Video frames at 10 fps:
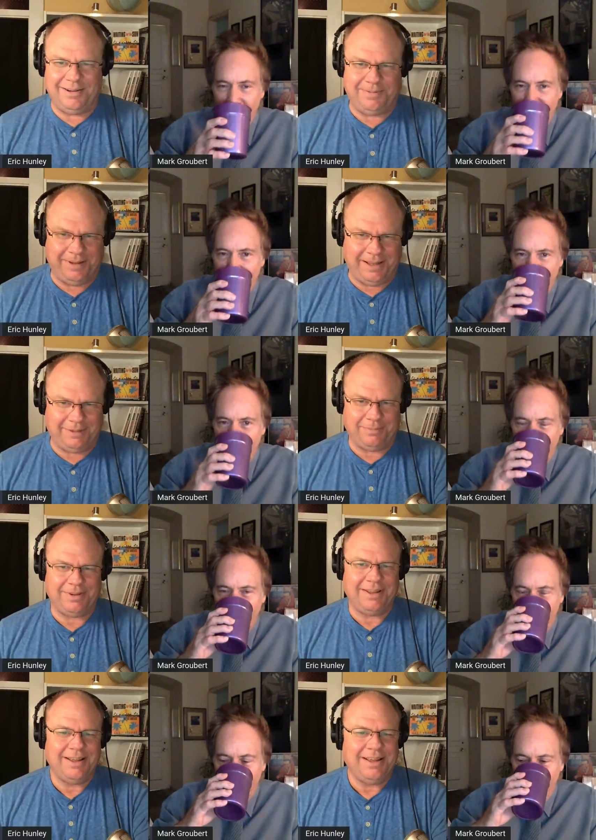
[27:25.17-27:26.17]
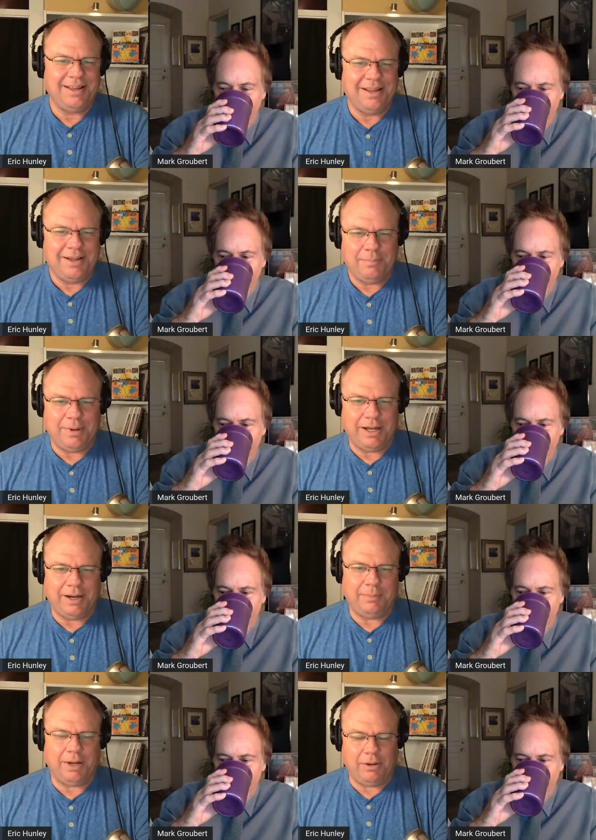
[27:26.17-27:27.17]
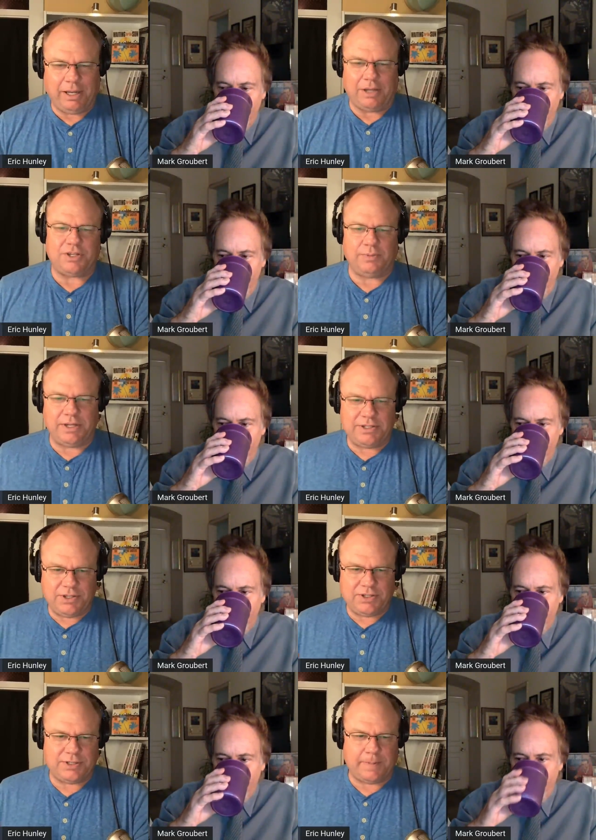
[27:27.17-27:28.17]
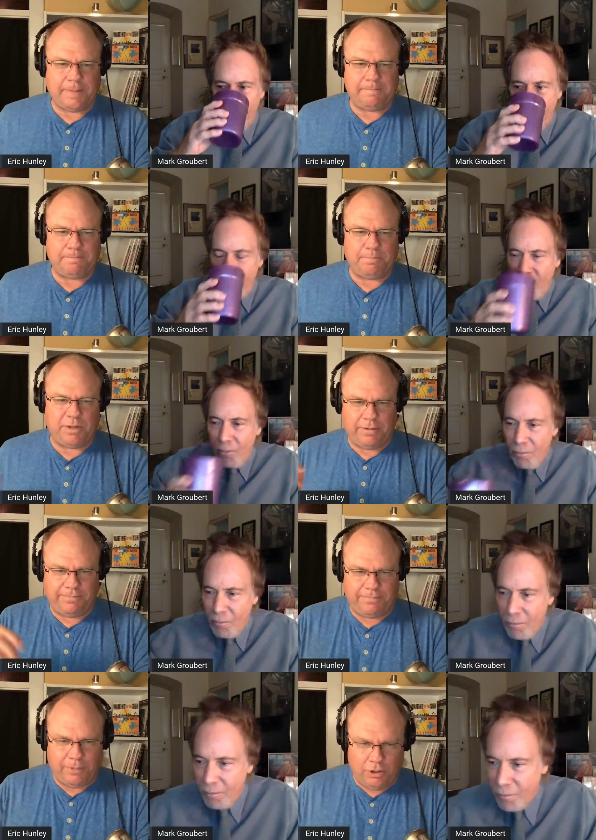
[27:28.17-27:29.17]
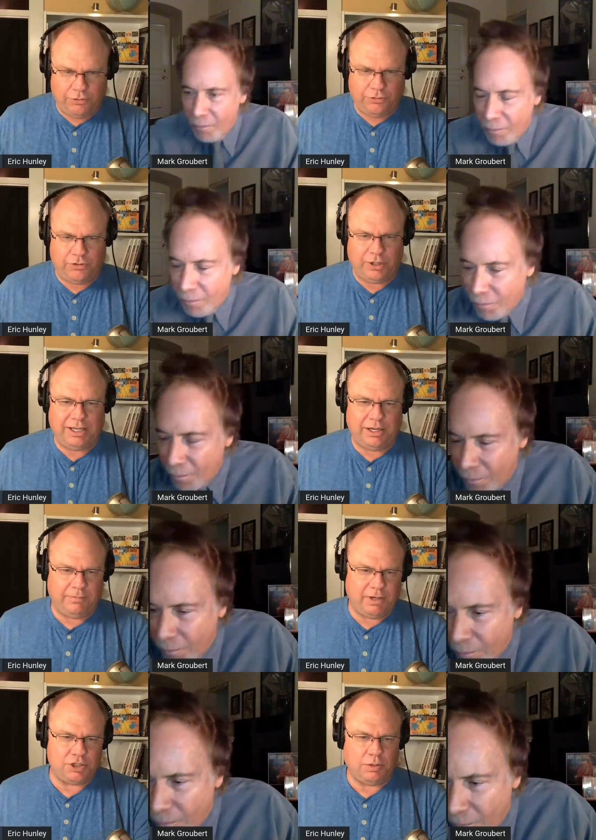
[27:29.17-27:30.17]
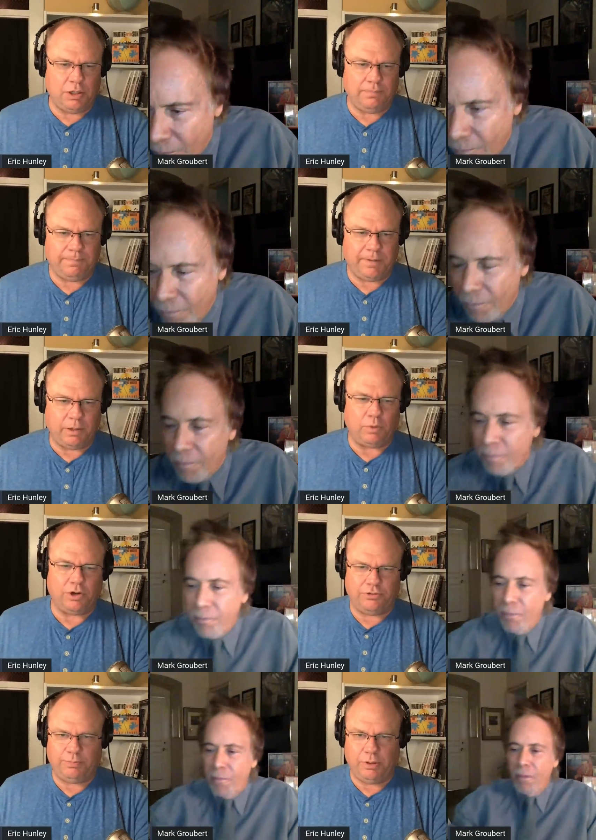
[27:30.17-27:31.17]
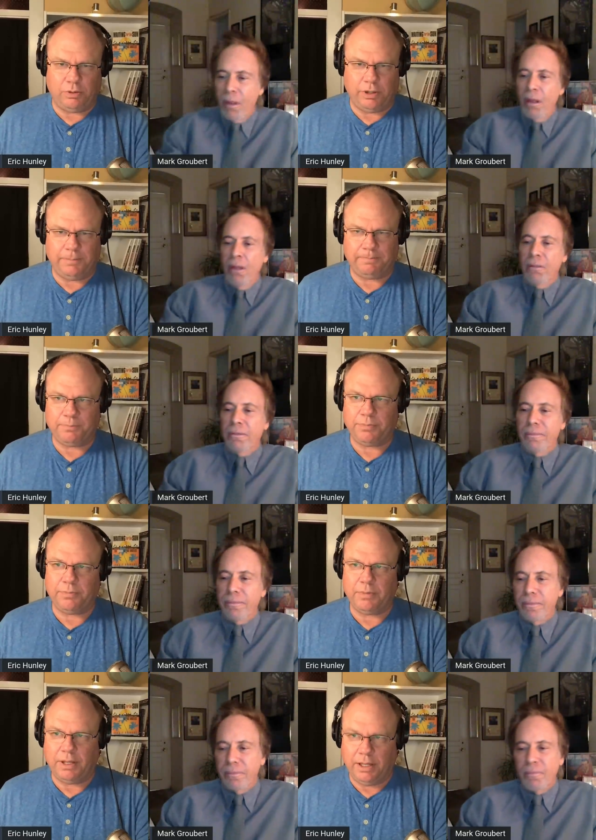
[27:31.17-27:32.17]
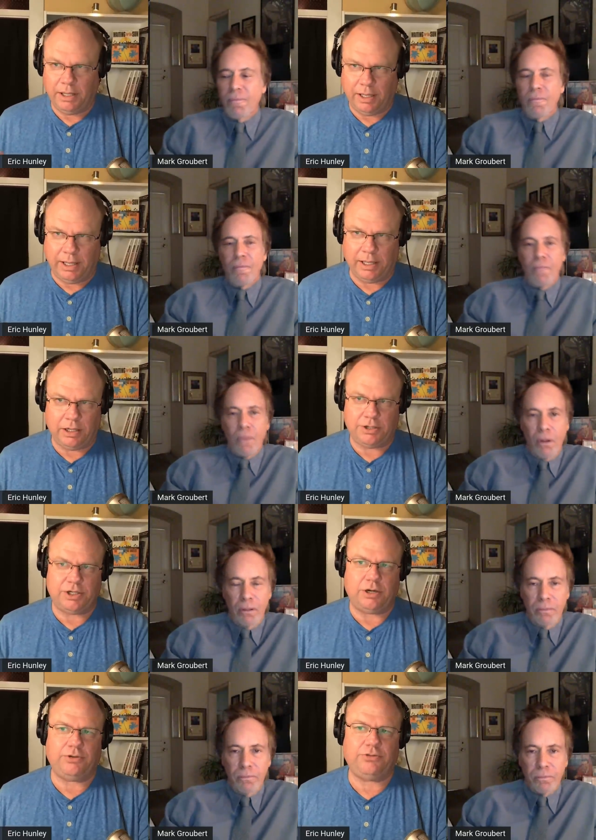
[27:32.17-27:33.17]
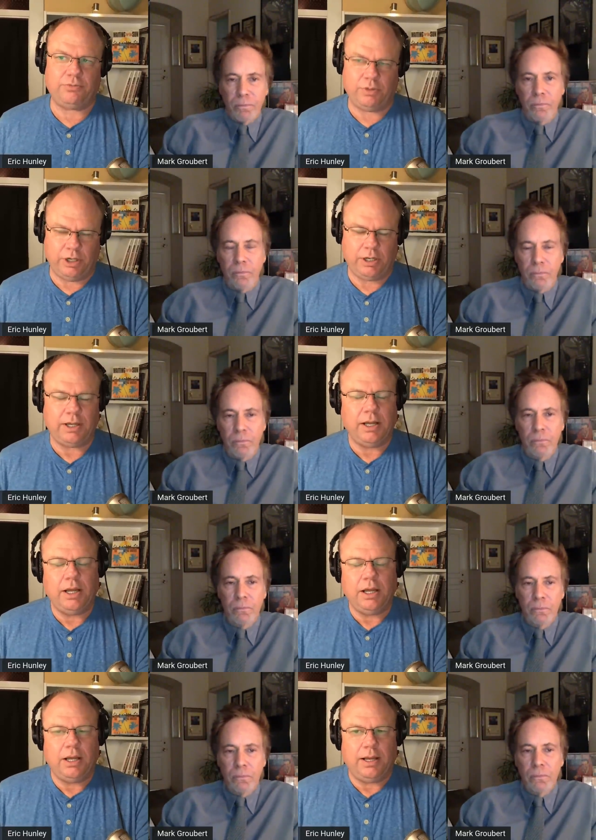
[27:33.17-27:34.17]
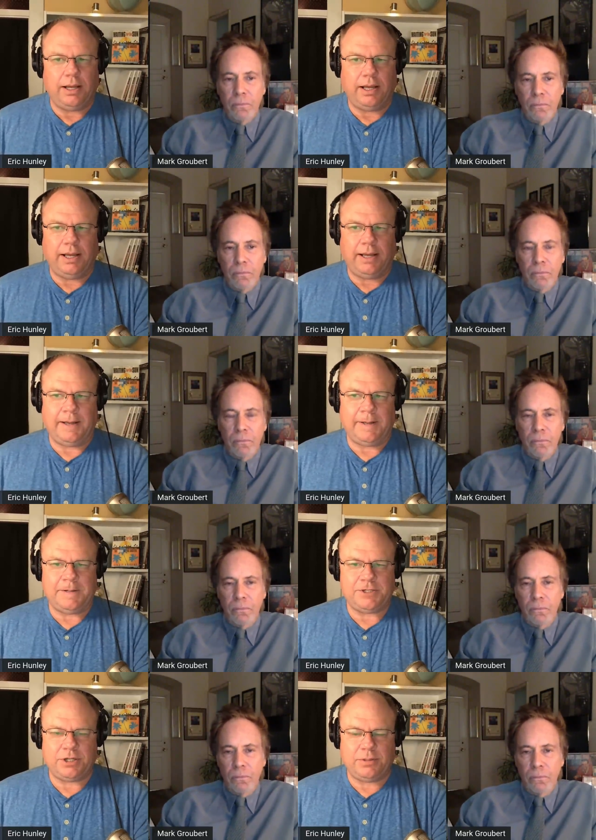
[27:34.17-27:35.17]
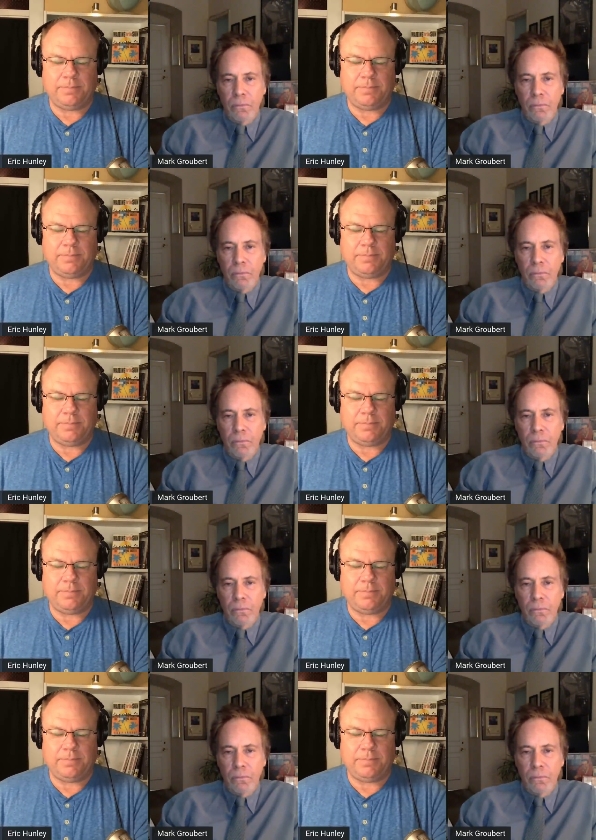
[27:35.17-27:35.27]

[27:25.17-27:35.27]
Speaker 1: of him. But um, okay, so this is the first individual that we're exploring, Hannah Gutierrez Reed, and